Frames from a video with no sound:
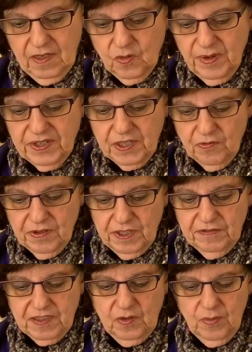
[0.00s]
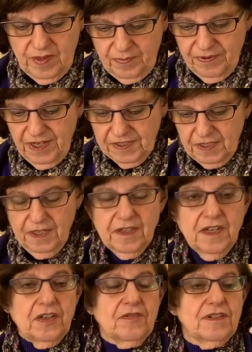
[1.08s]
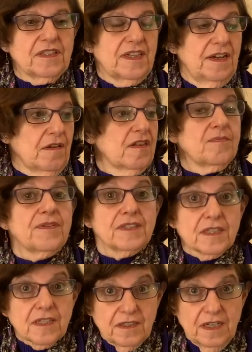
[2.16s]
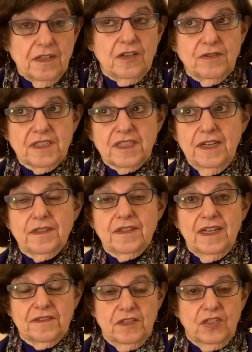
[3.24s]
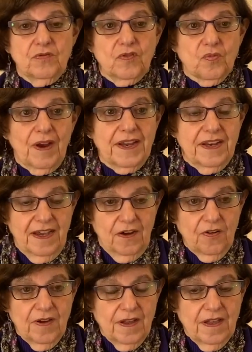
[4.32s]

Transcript: We don't use them with the present continuous tense. The present continuous tense has to do with right now.